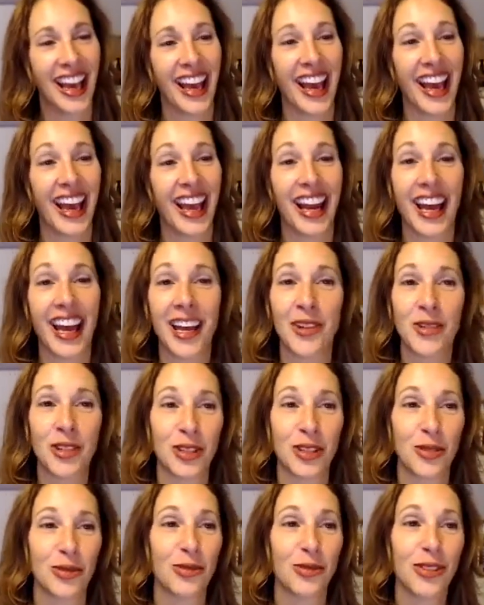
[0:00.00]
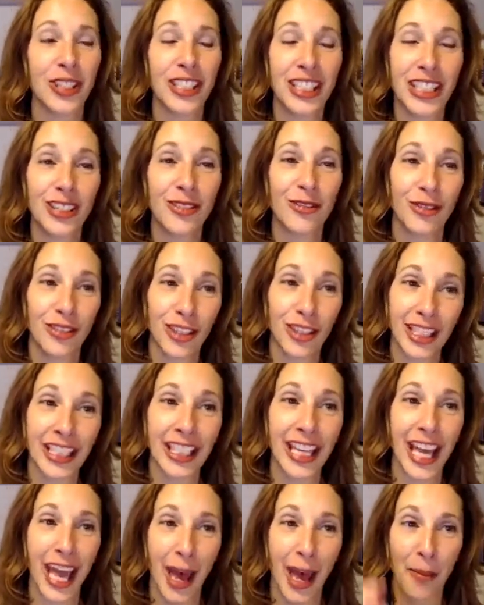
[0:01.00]
And I was
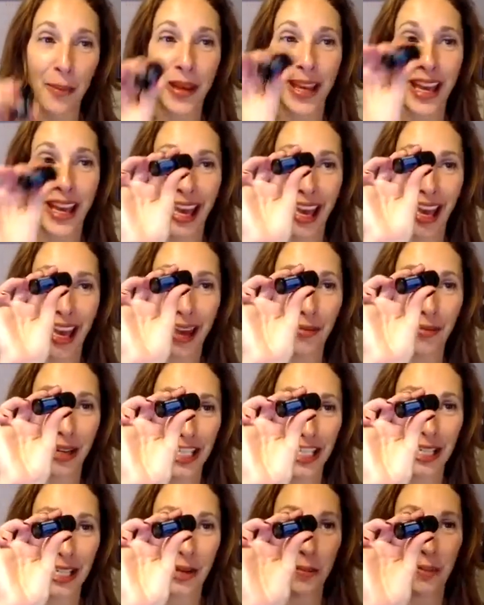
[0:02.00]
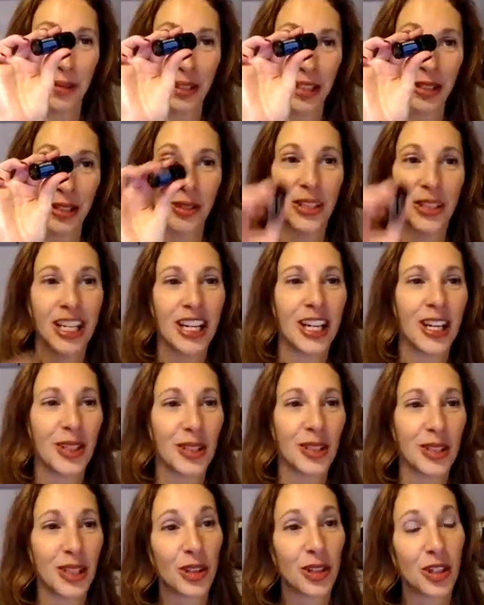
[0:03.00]
really happy I had my Deep Blue.
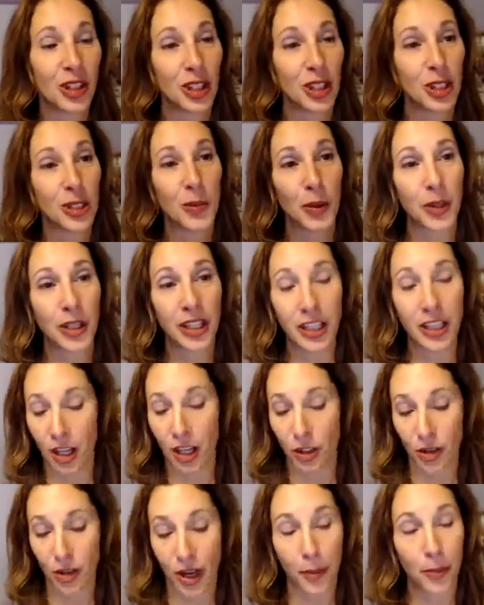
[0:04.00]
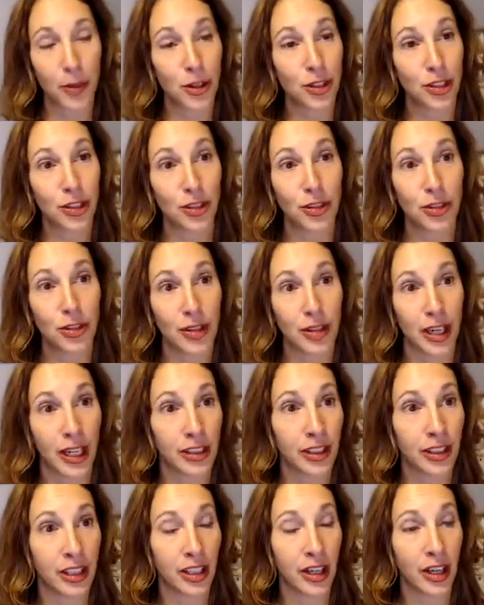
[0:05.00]
So you can just put a drop or 2
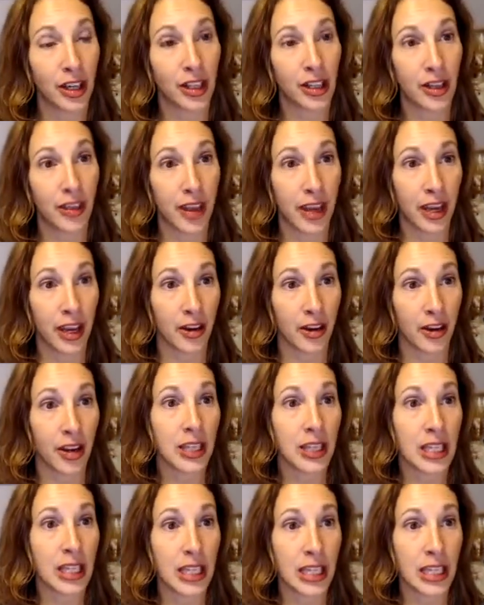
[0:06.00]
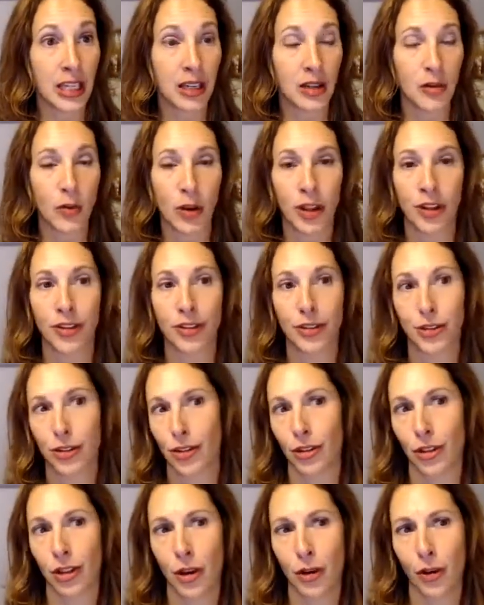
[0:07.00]
directly on the area needed, whether it's
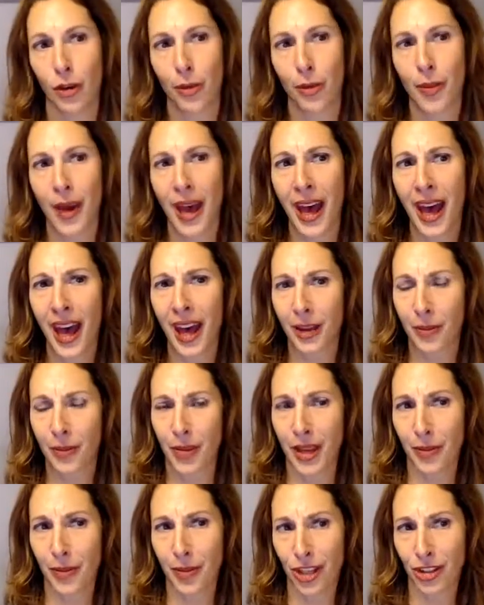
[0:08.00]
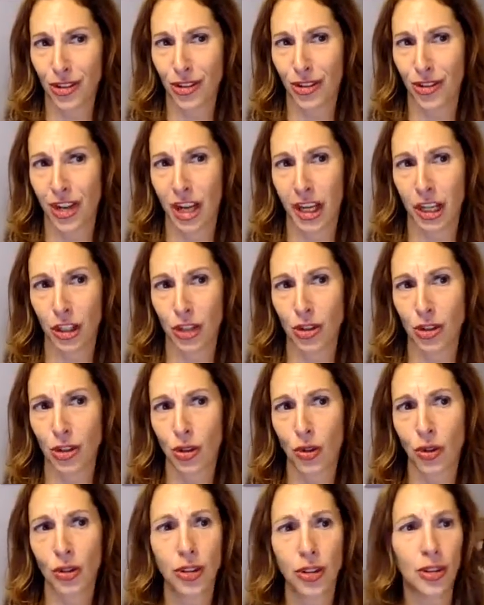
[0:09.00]
your lower back, maybe it's your neck and
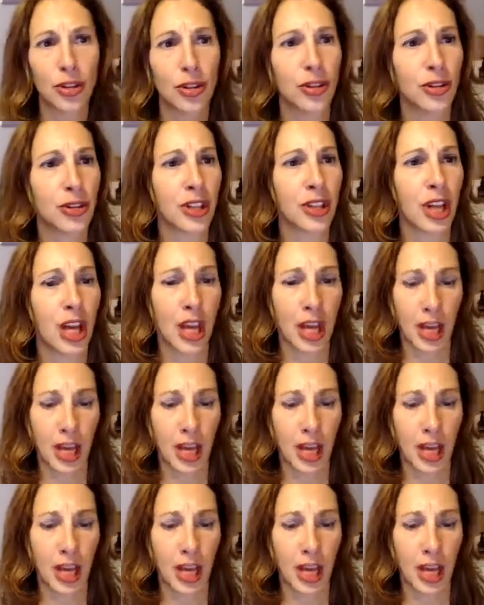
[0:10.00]
shoulders,